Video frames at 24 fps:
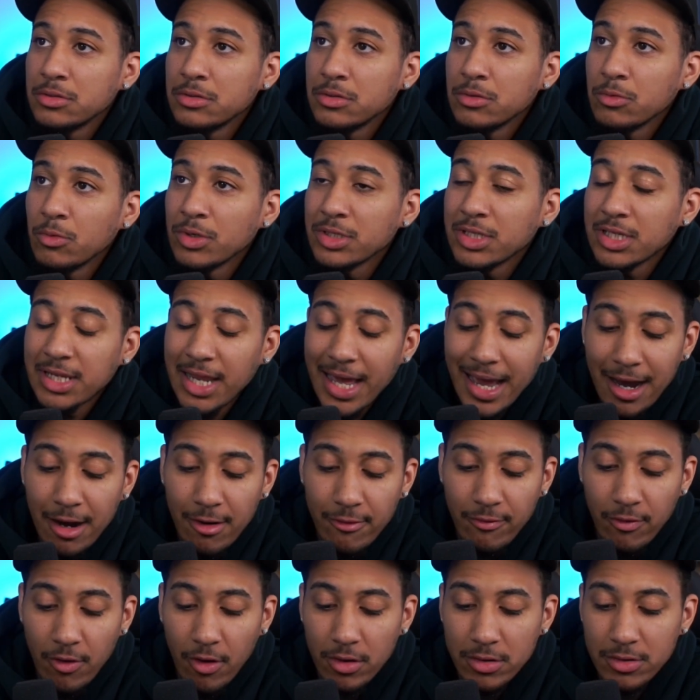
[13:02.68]
with the
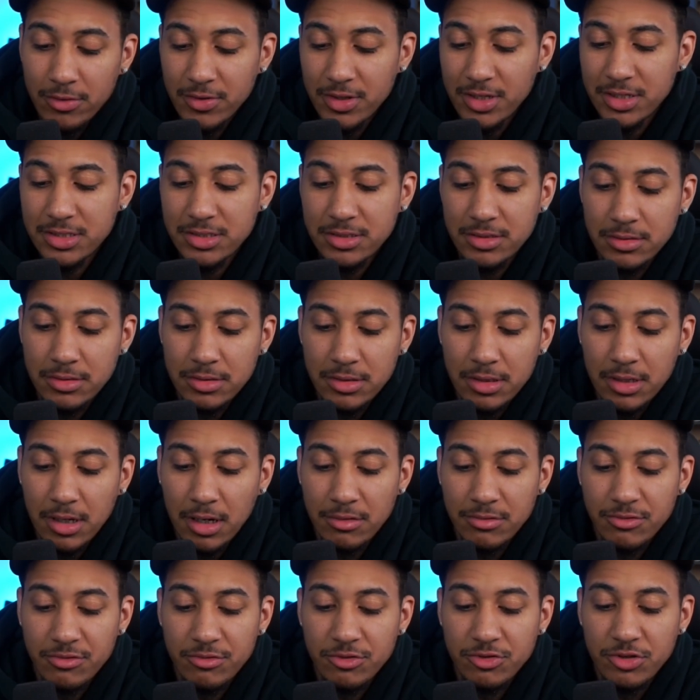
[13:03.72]
downfall of this
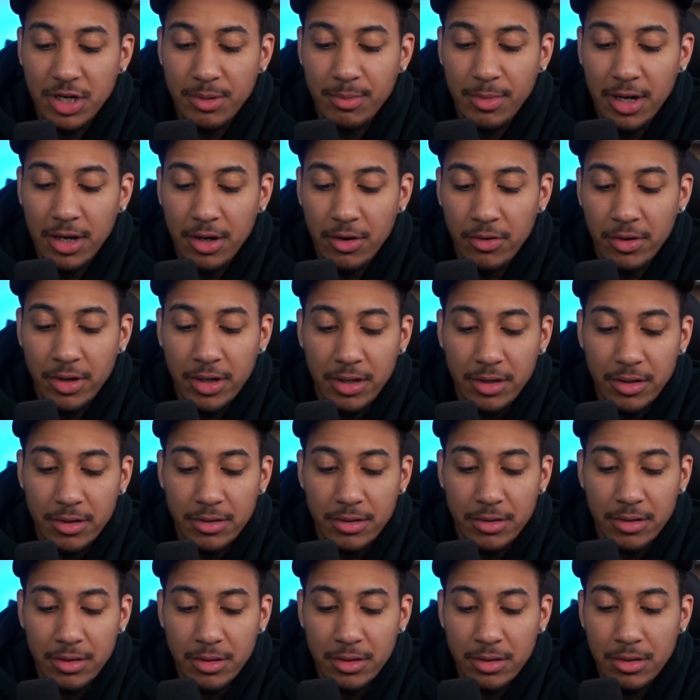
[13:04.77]
comes from Draymond Green.
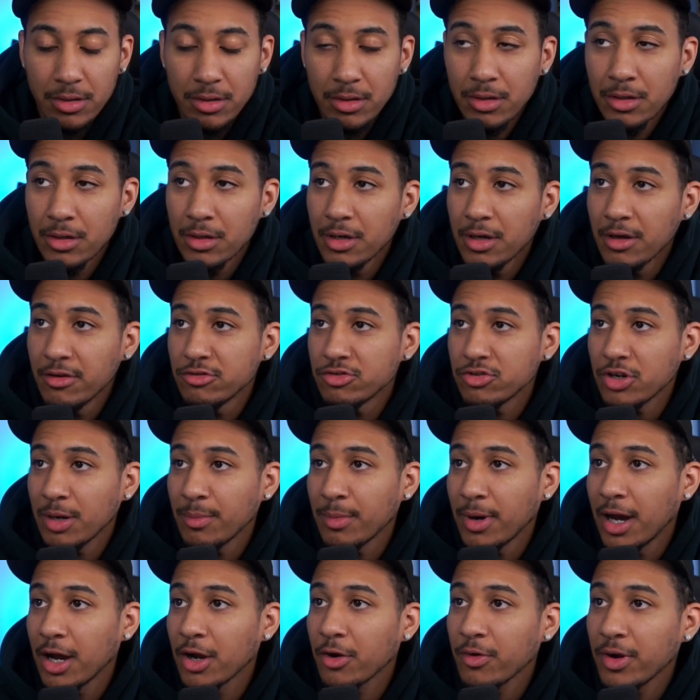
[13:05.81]
If
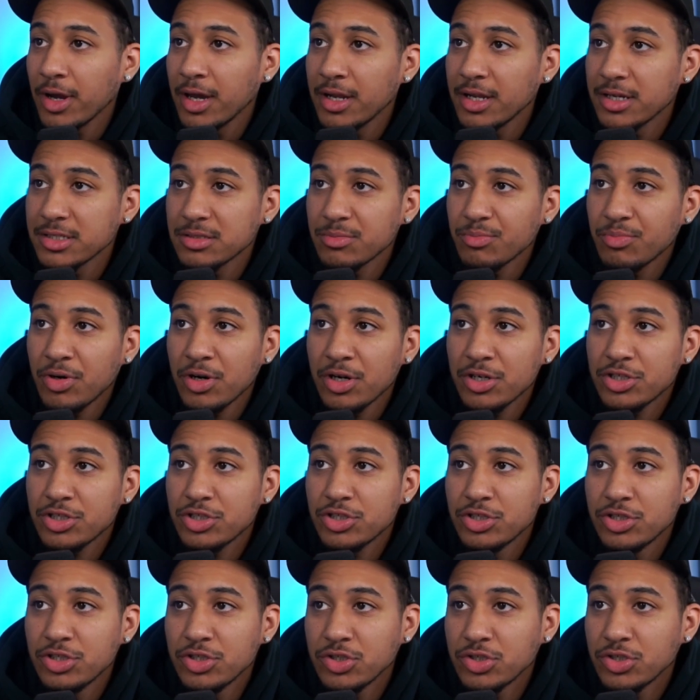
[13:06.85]
Draymond Green doesn't
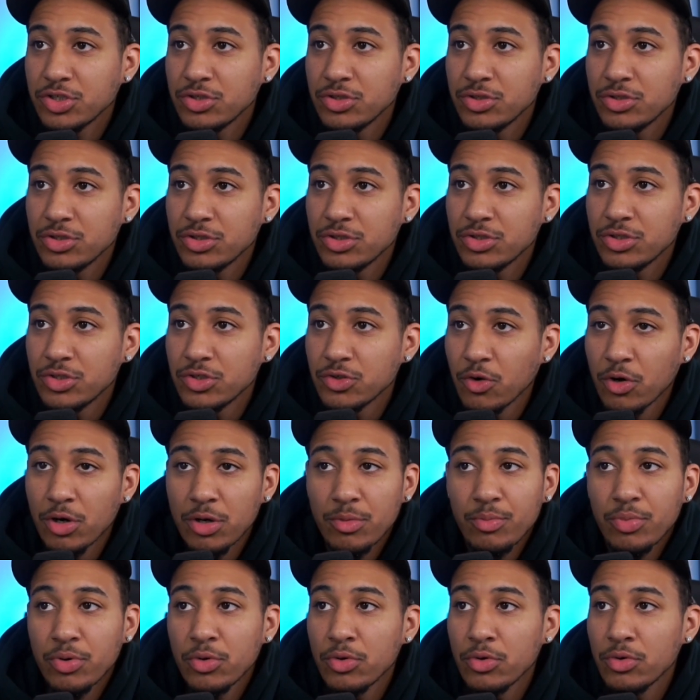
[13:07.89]
punch
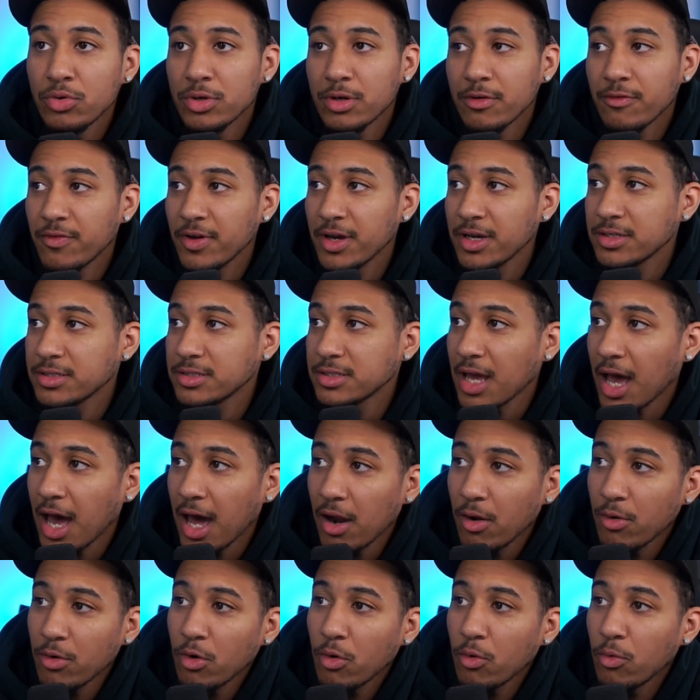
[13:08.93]
Jordan Poole in the face, I
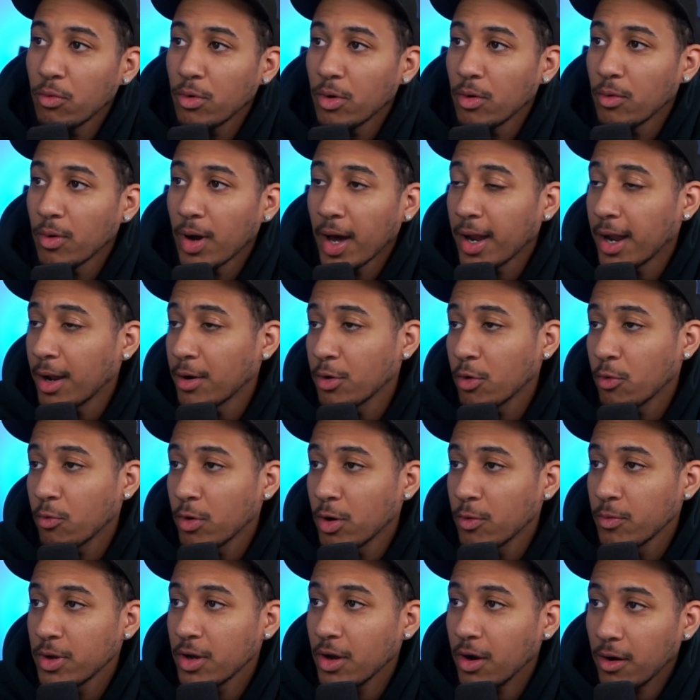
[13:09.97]
don't know where
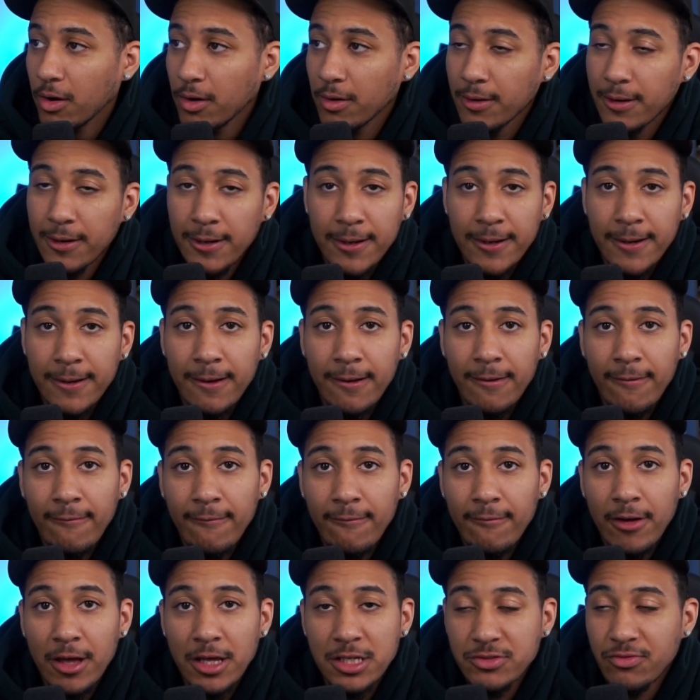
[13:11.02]
we are
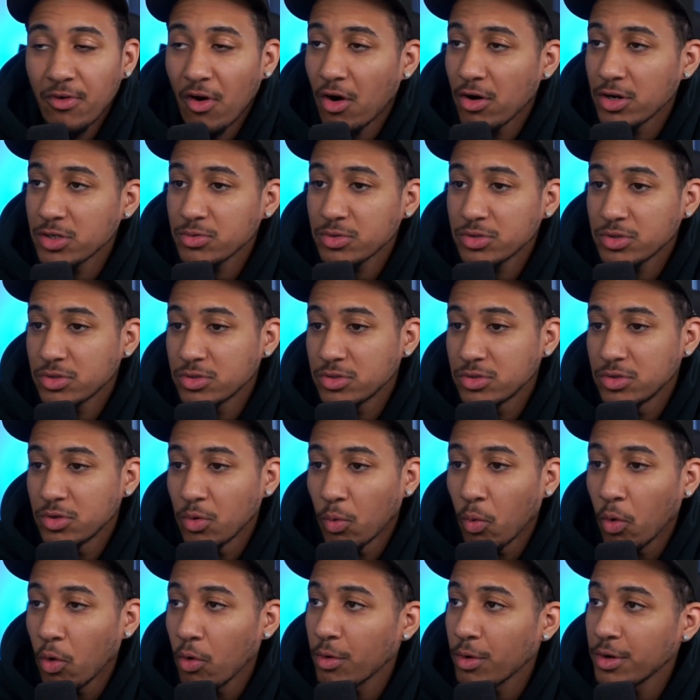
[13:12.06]
as far as the
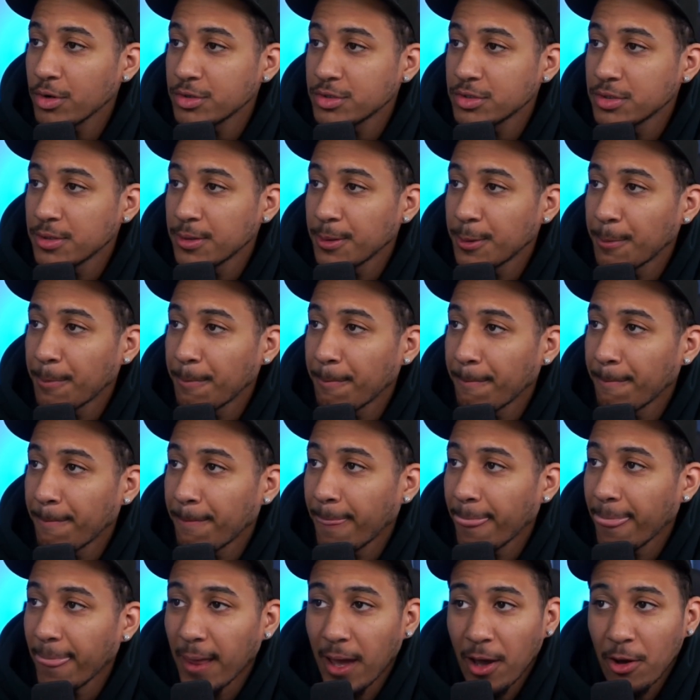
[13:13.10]
Warriors.
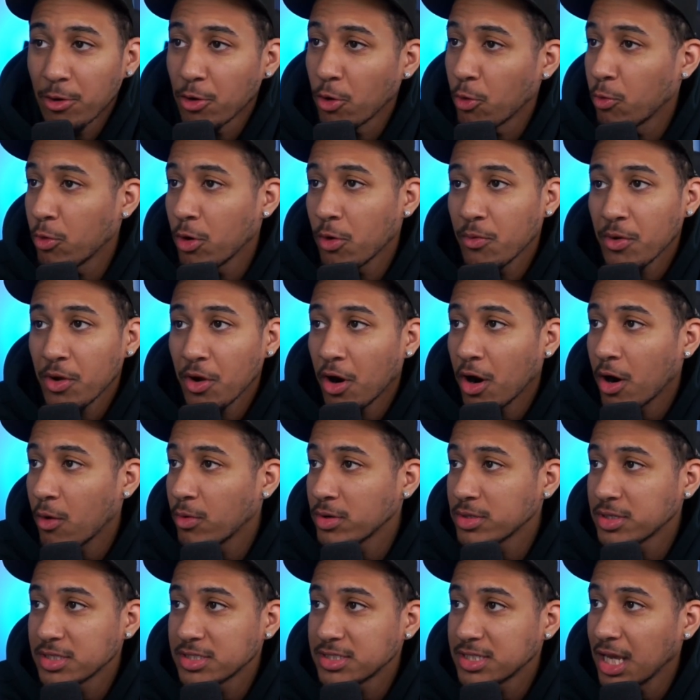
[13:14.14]
I don't know where we are,
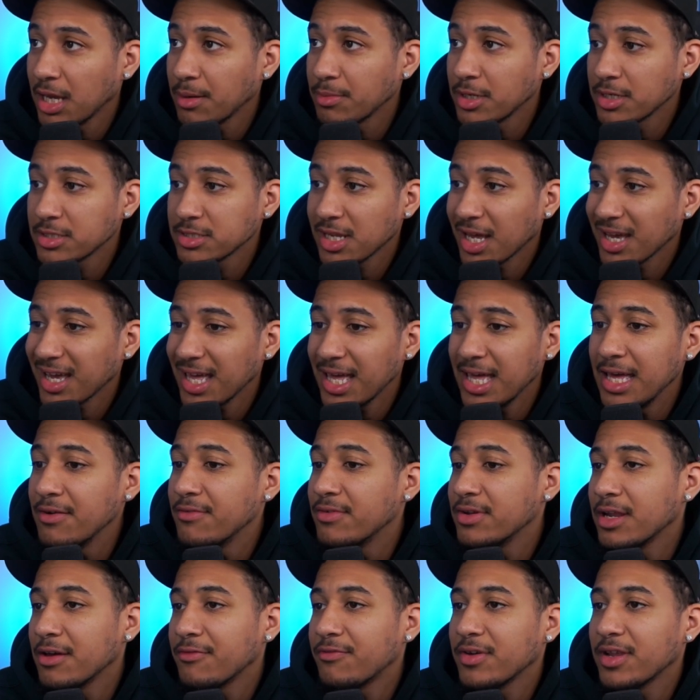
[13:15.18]
what this team looks like.
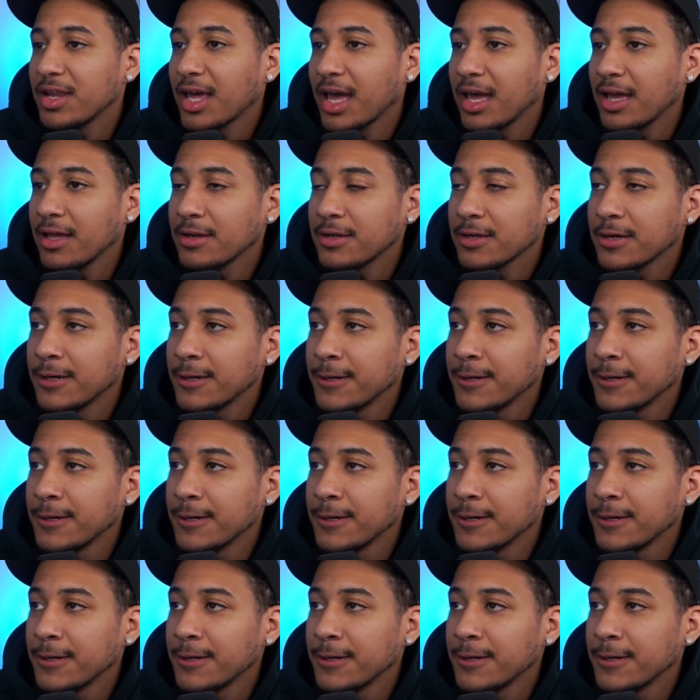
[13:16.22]
Even if it ain't